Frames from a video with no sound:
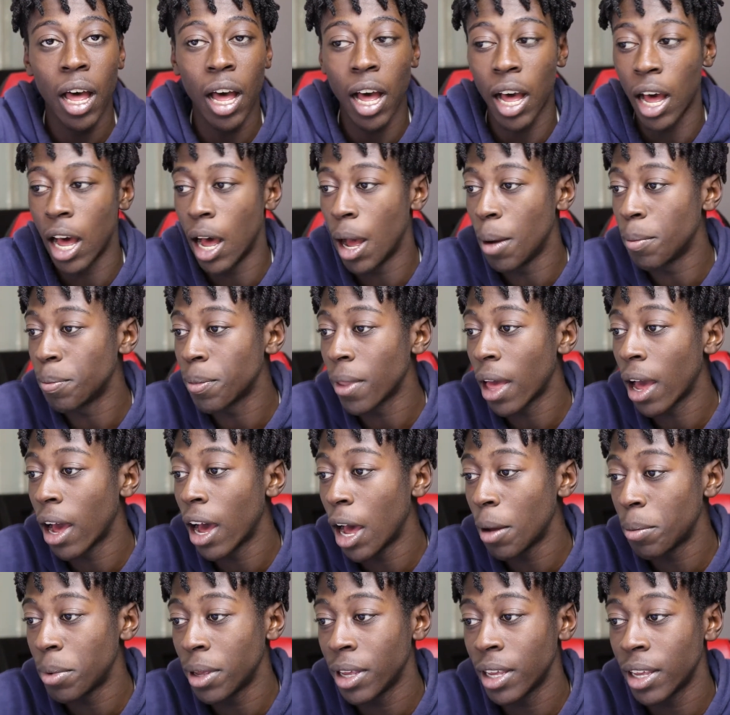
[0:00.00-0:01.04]

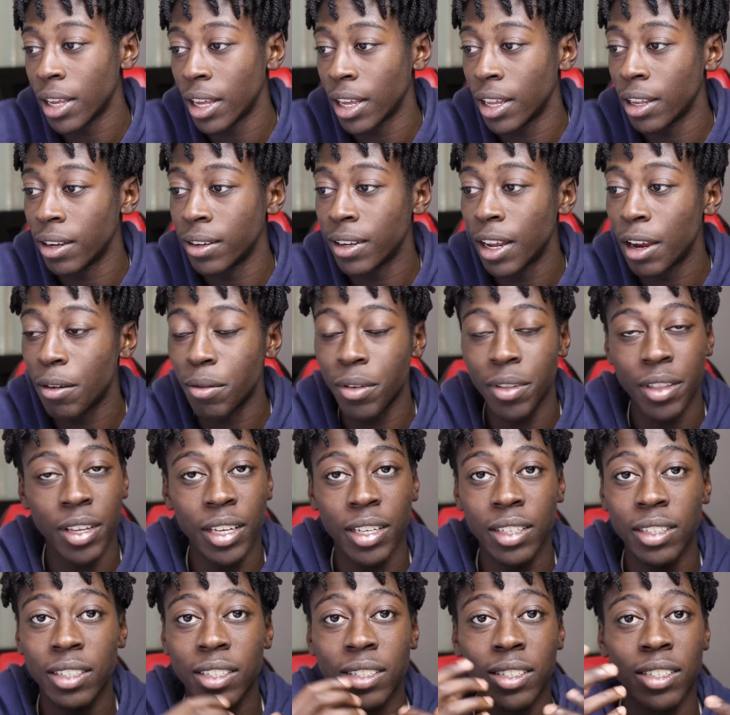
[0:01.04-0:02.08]
heartbeat and
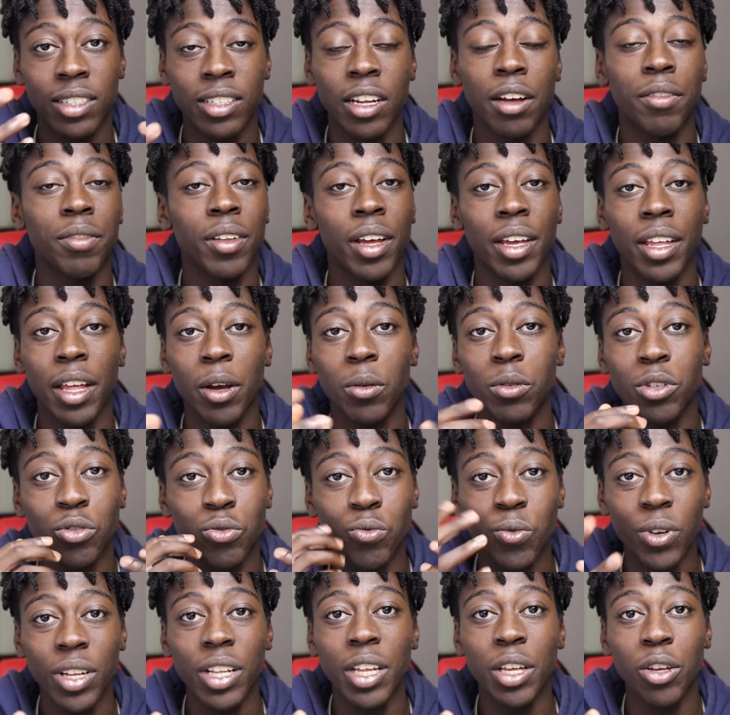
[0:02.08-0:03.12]
everything and stuff like that,
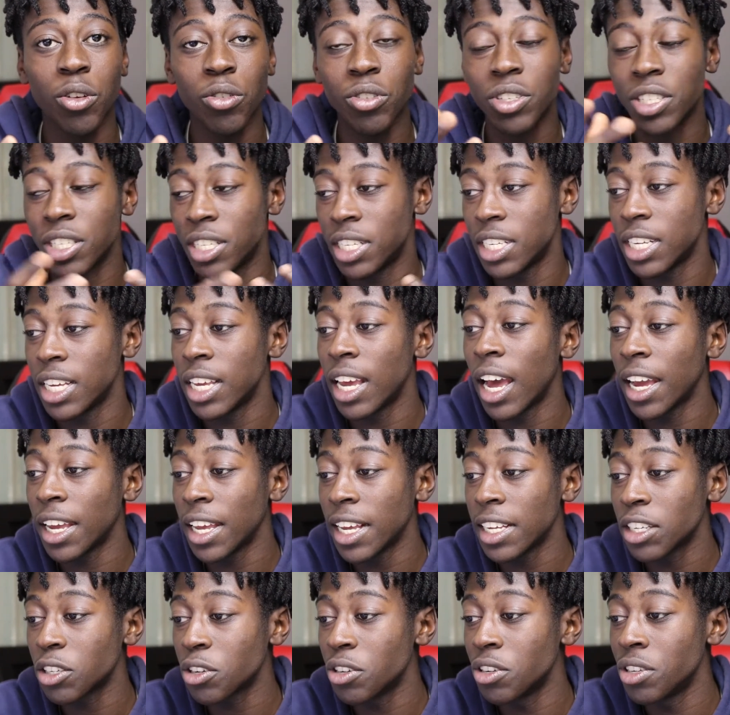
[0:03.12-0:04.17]
which is really good to see,
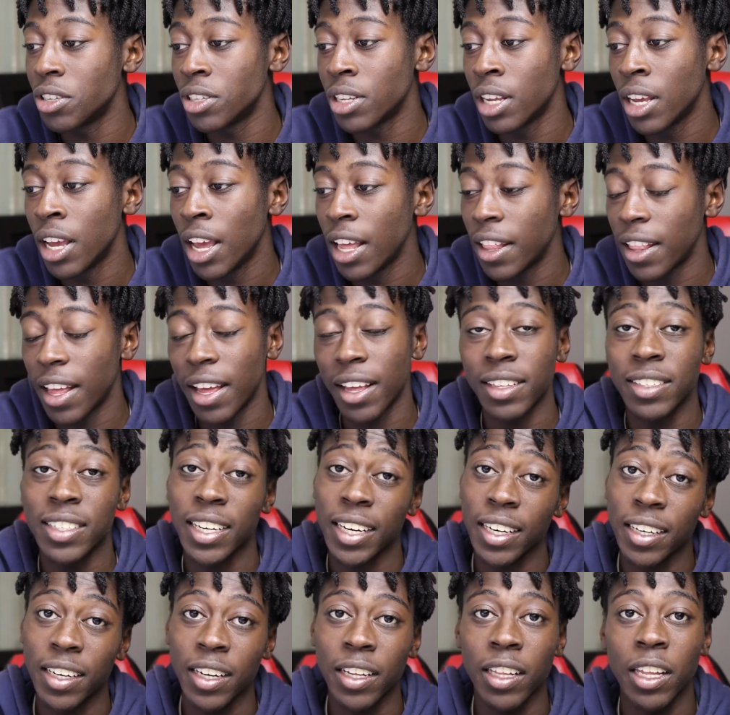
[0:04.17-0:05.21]
I guess, because that
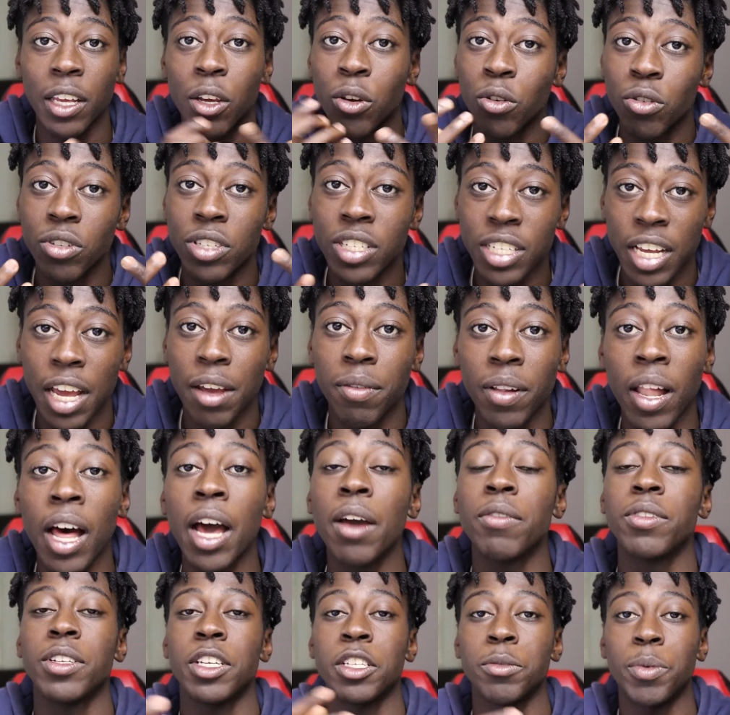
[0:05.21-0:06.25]
technically could save
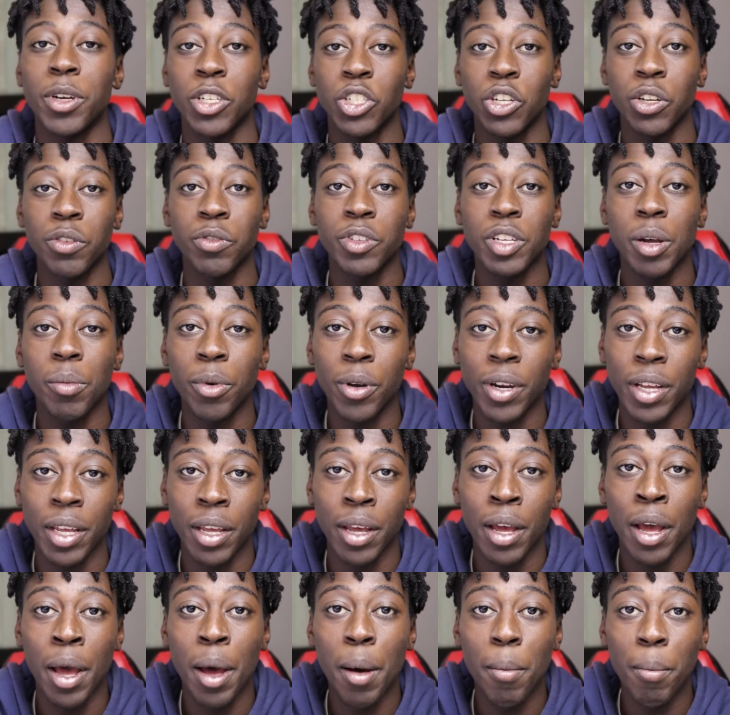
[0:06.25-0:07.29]
lives, especially if
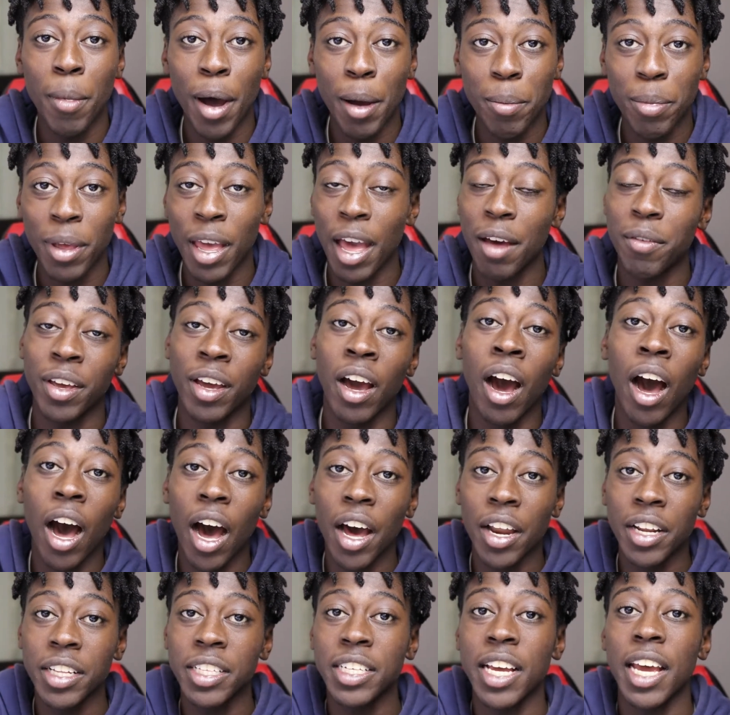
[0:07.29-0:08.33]
somebody might be having a
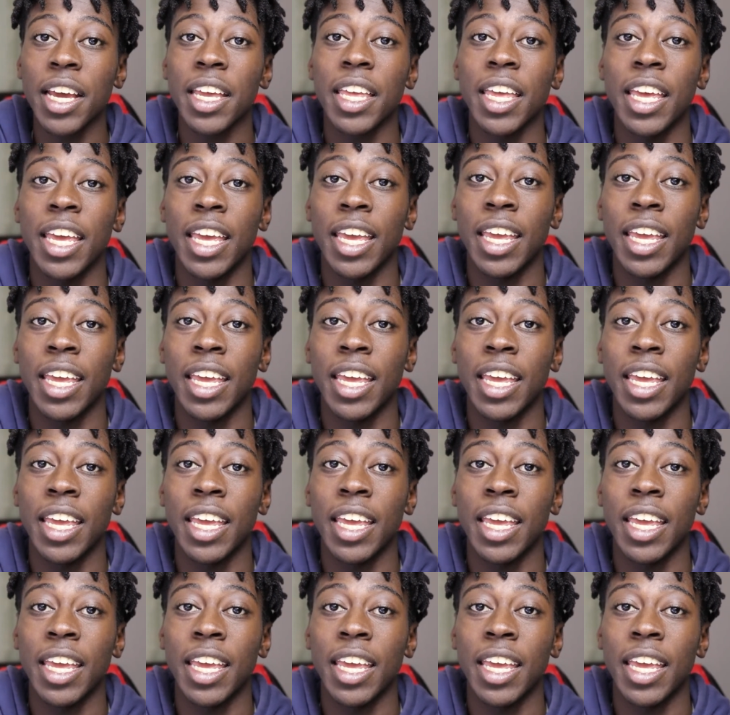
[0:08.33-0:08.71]
heart attack.